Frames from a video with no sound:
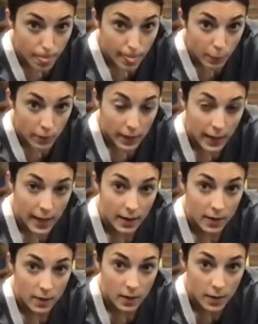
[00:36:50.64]

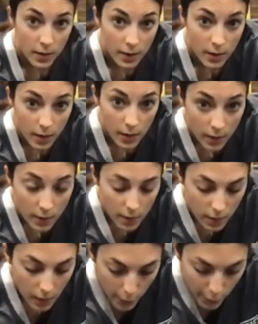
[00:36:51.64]
Relax.
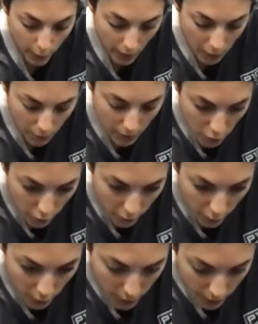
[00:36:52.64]
See if you can reach
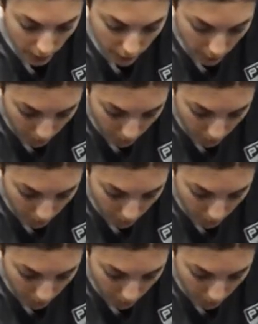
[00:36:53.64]
forward even